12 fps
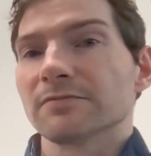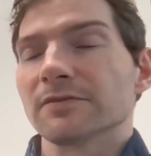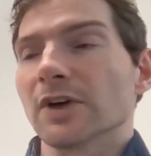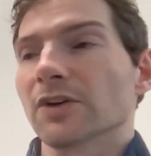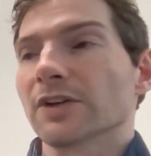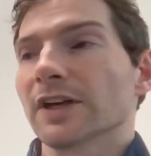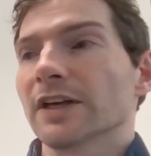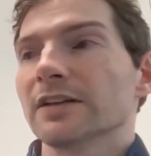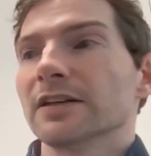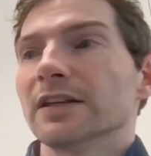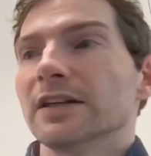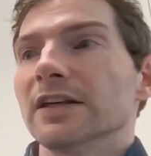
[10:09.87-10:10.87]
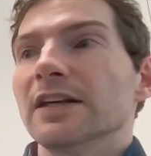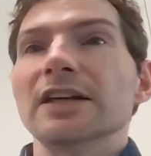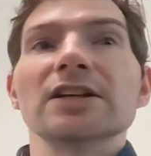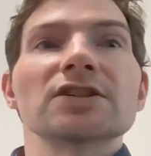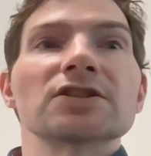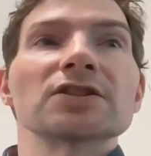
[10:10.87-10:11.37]
Okay,
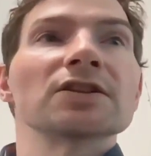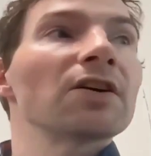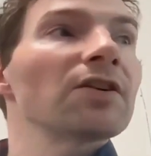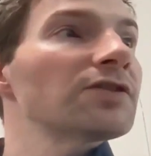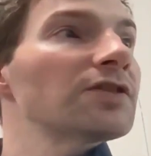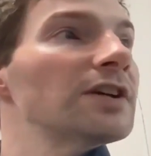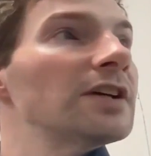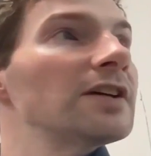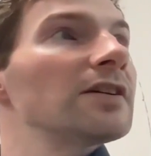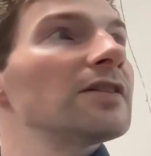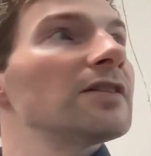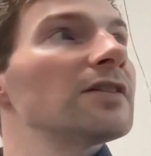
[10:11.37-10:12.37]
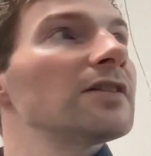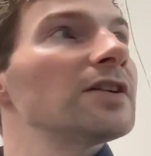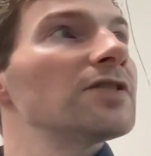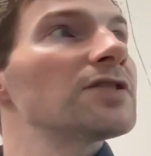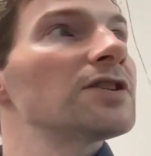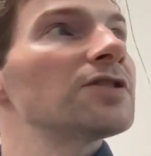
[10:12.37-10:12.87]
he's not in
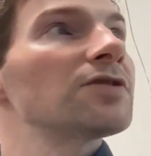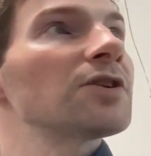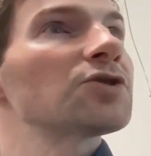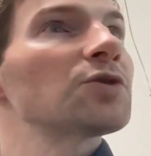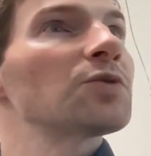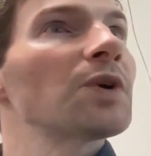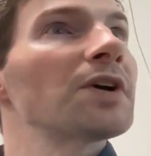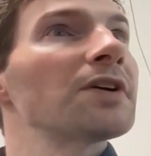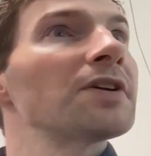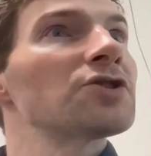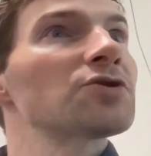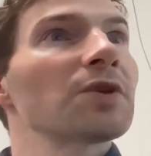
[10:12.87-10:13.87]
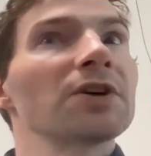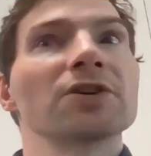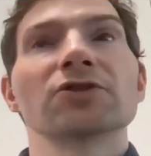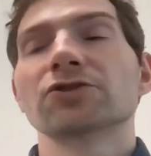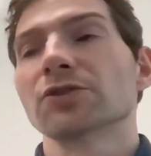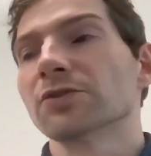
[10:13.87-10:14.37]
a situation where he's
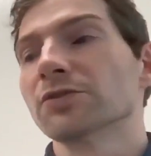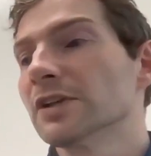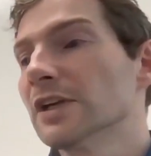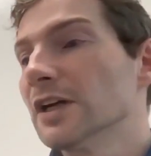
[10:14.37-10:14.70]
trying to